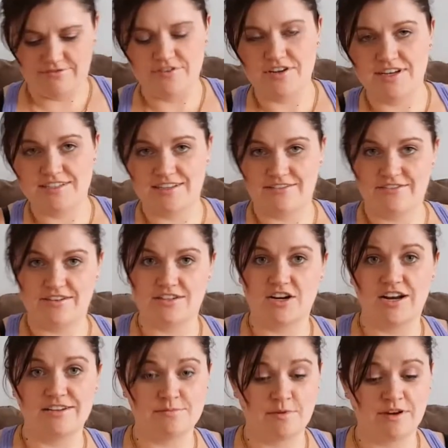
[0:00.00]
If you guys haven't
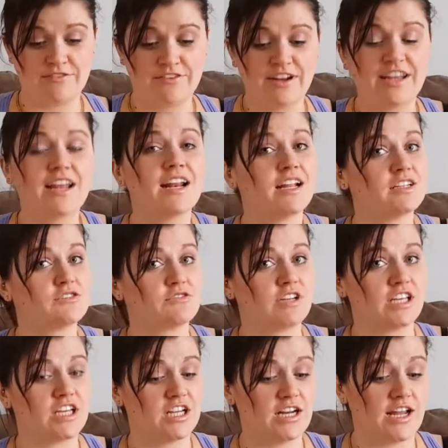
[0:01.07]
tried Spotify yet, it's
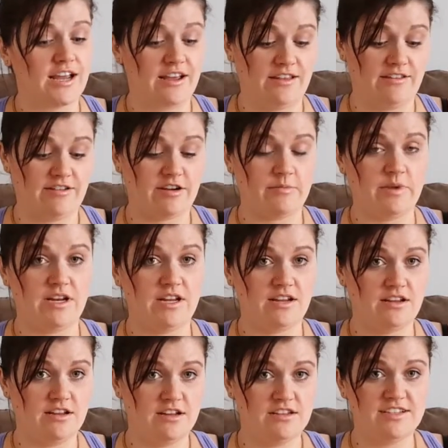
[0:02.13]
really good. I highly recommend it.
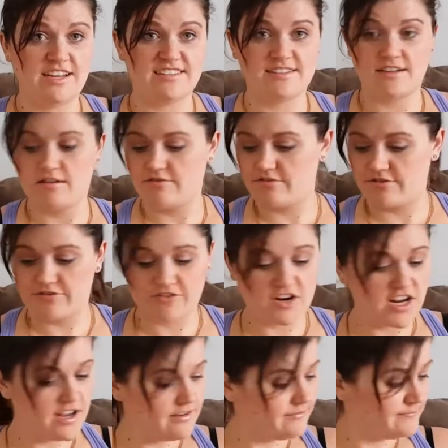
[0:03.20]
Test it out for free.